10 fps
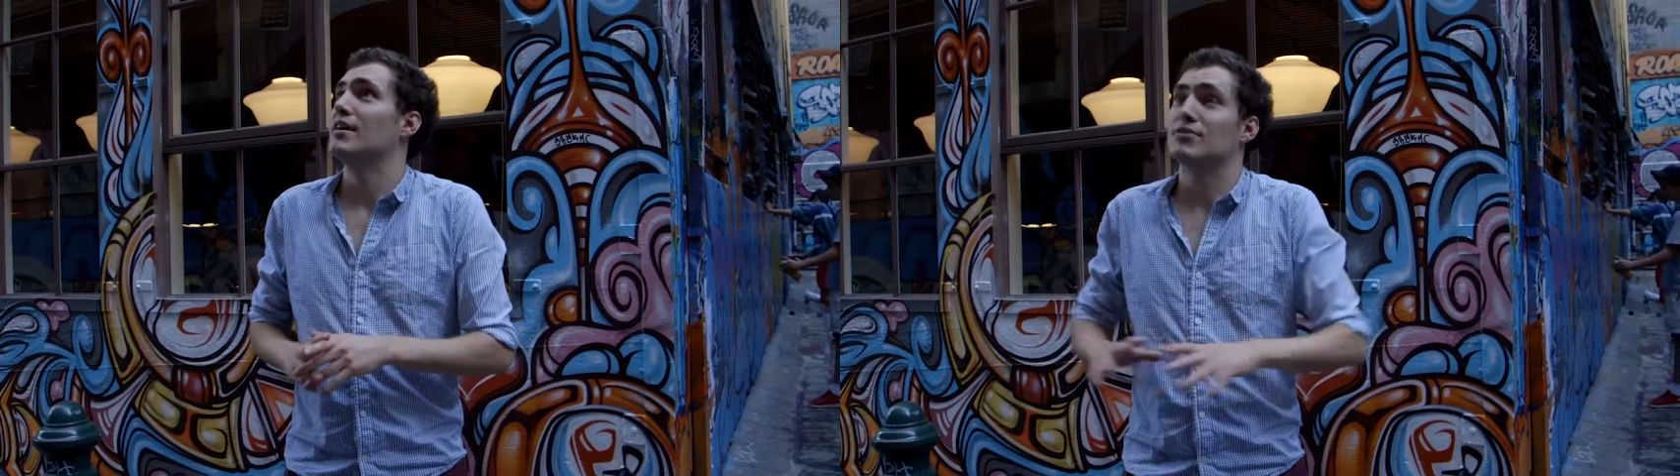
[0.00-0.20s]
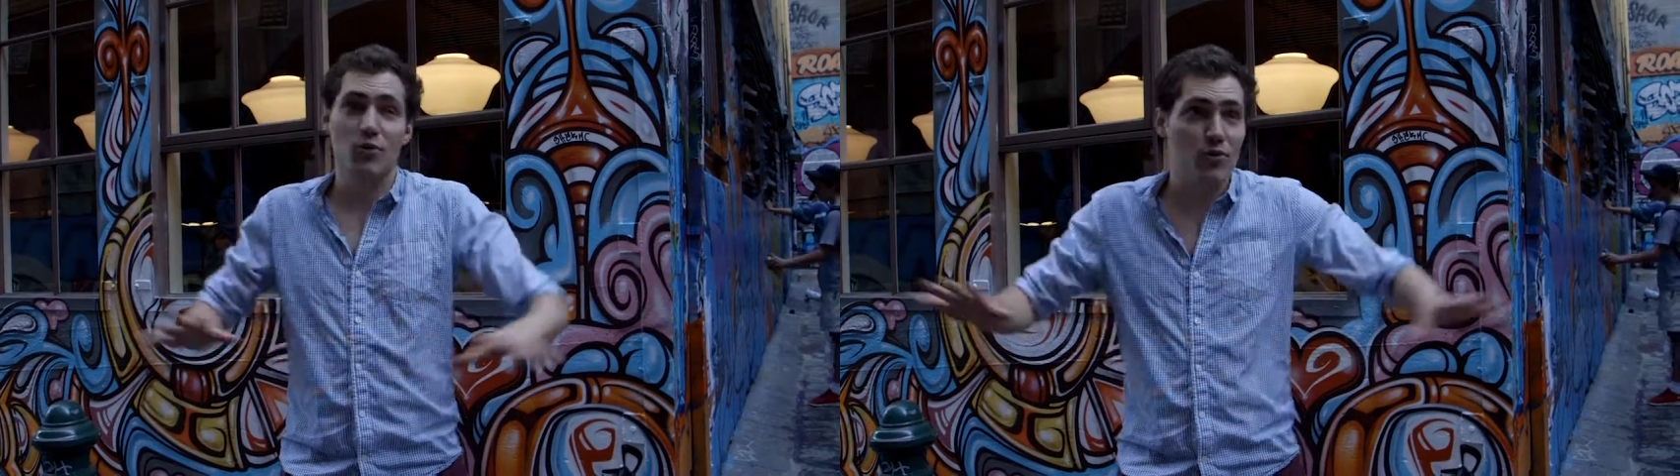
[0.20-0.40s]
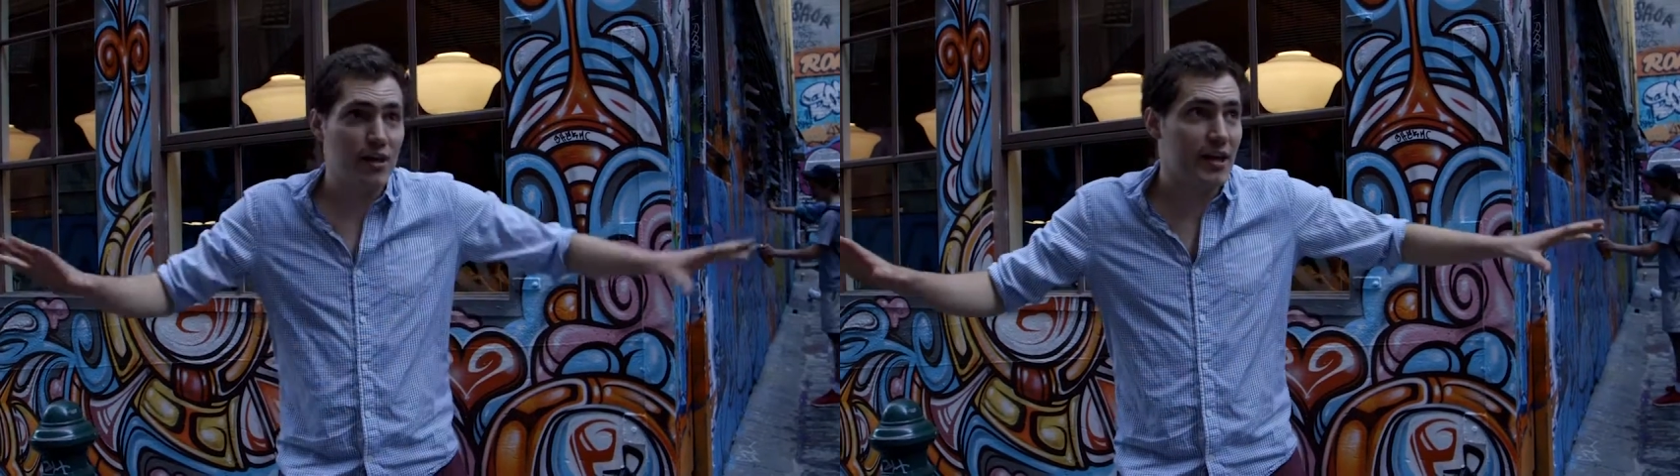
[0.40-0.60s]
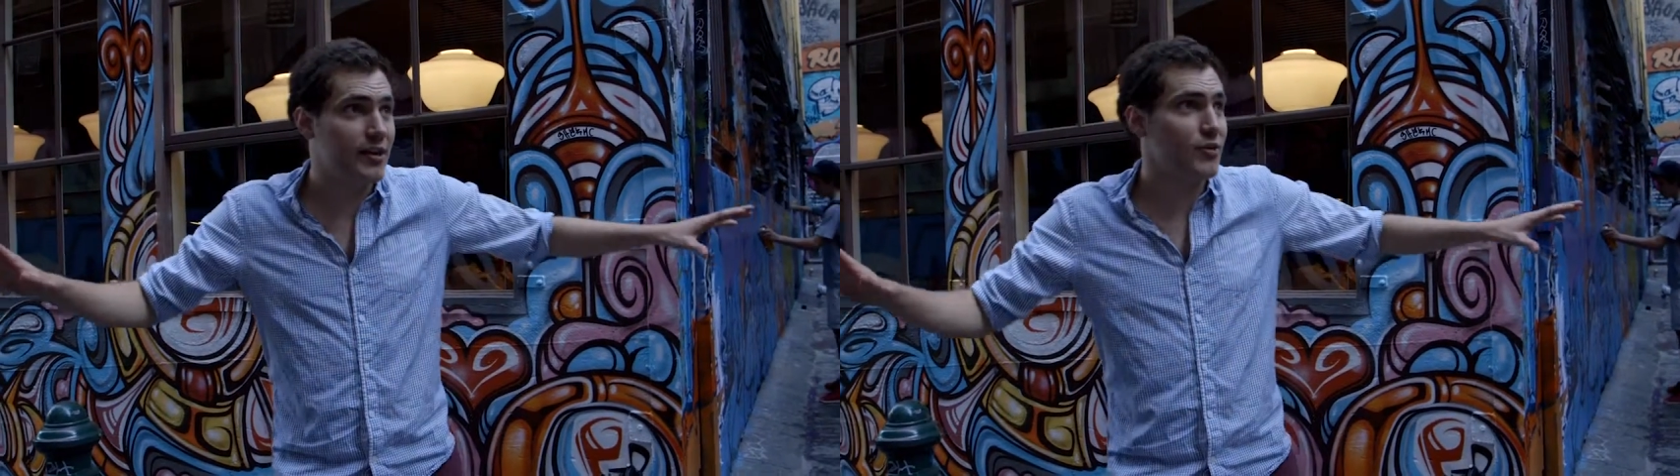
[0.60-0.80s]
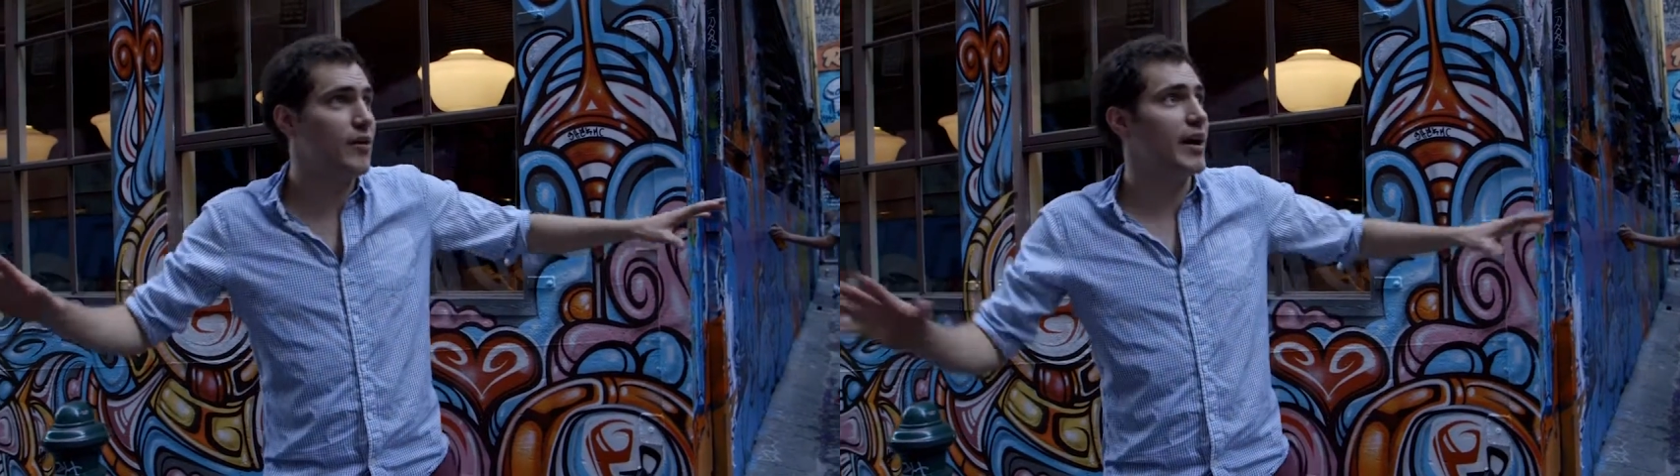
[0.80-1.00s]
It's all
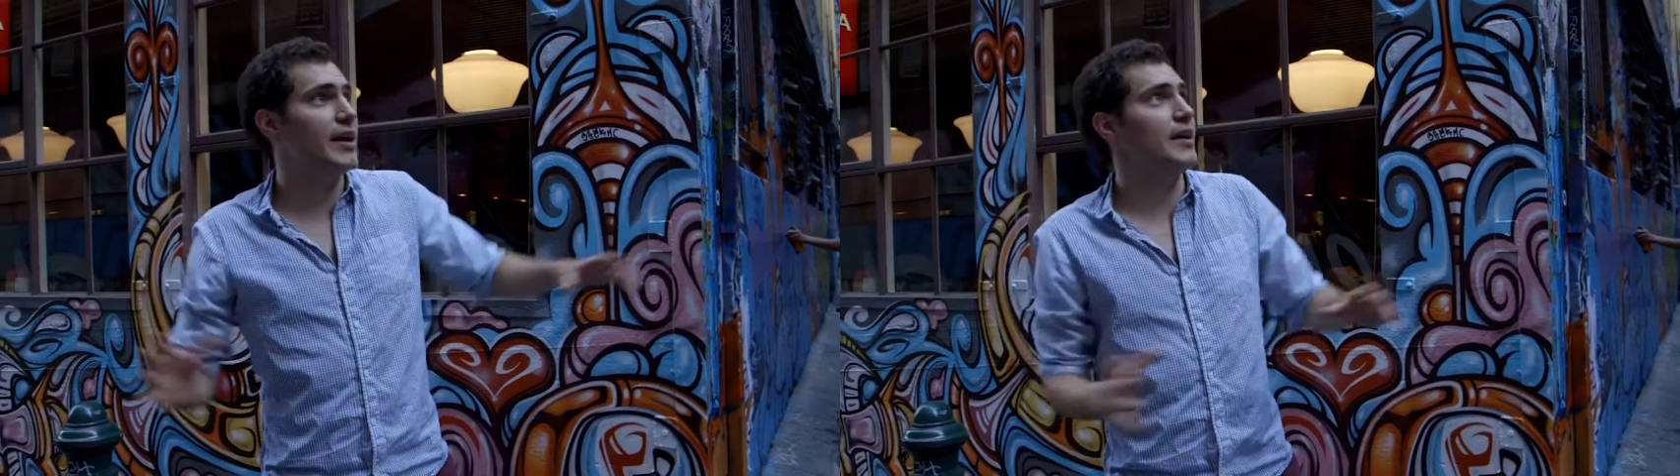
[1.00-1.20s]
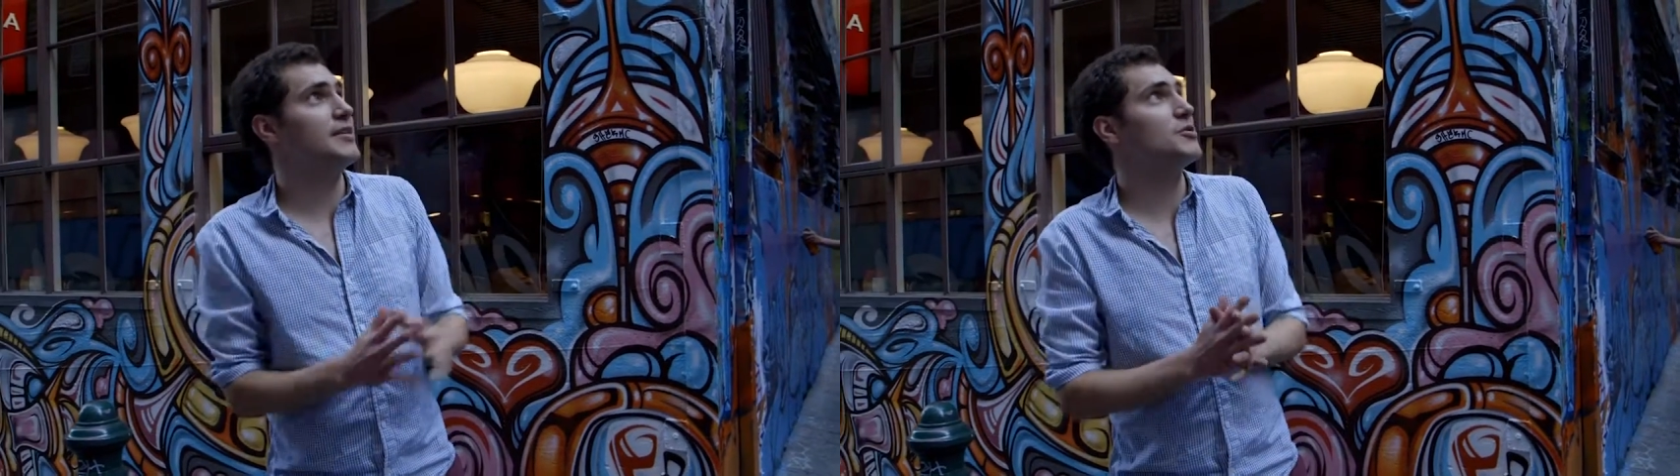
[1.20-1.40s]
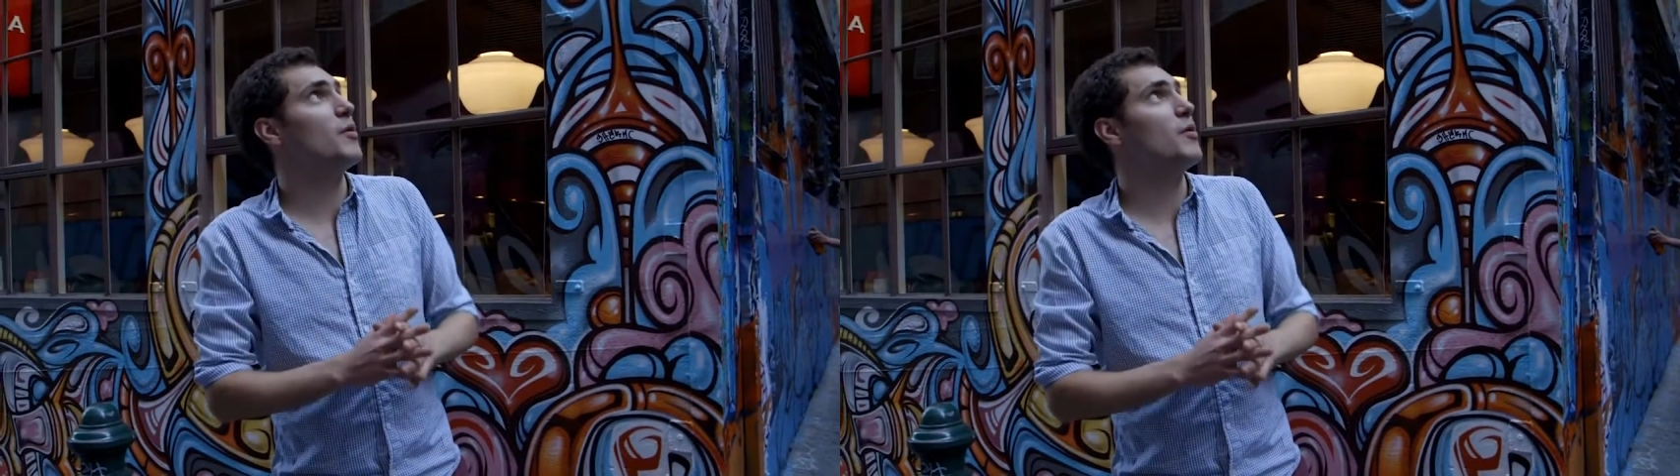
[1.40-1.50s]
legal and it's